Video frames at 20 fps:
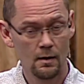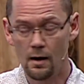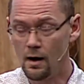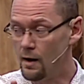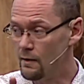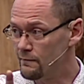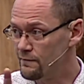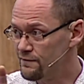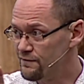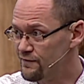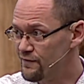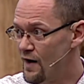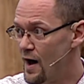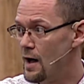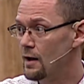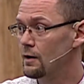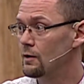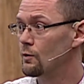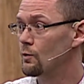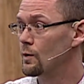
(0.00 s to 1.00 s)
of
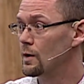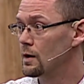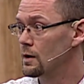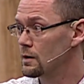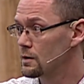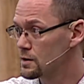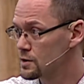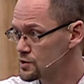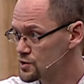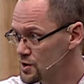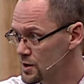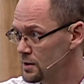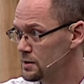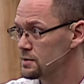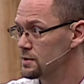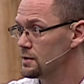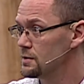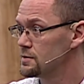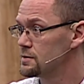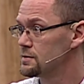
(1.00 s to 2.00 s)
following
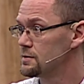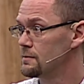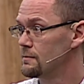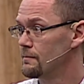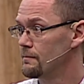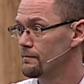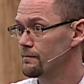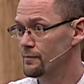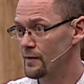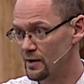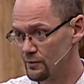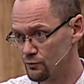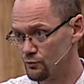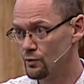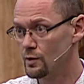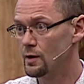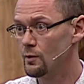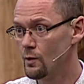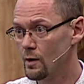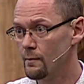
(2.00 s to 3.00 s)
Jesus. That's
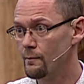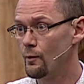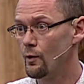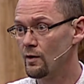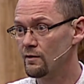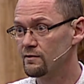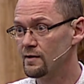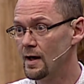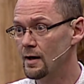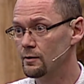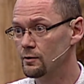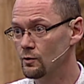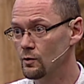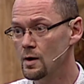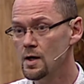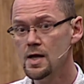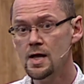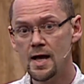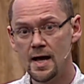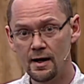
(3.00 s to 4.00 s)
really what it boils down to.
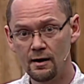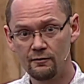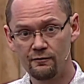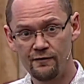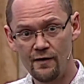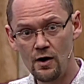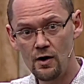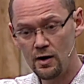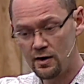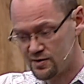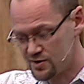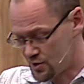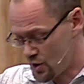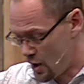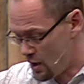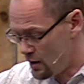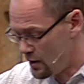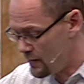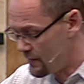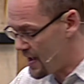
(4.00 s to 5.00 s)
And it's very, it
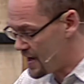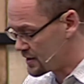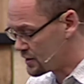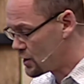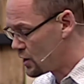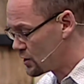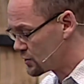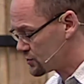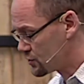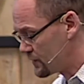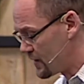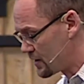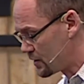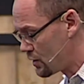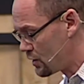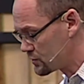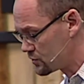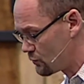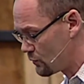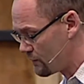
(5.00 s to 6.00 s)
started in that culture, and that
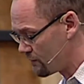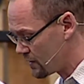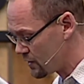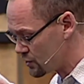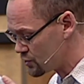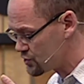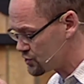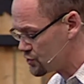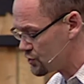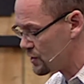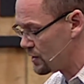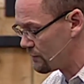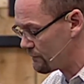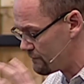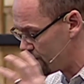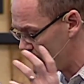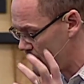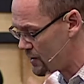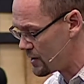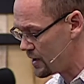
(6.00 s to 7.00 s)
culture would have understood it
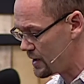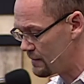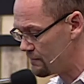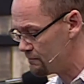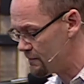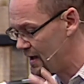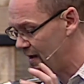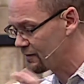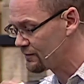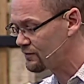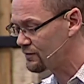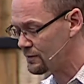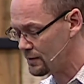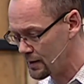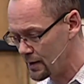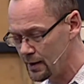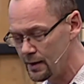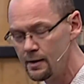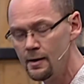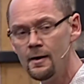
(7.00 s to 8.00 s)
very
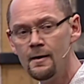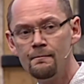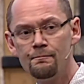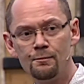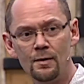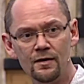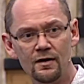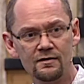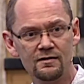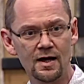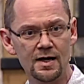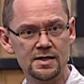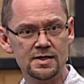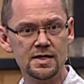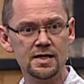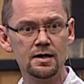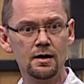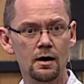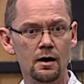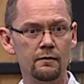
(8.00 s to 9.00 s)
immensely. But this
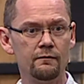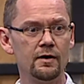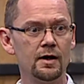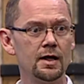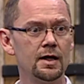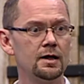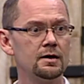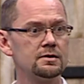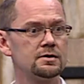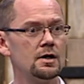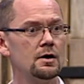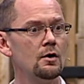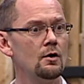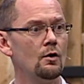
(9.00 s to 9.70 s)
idea of it is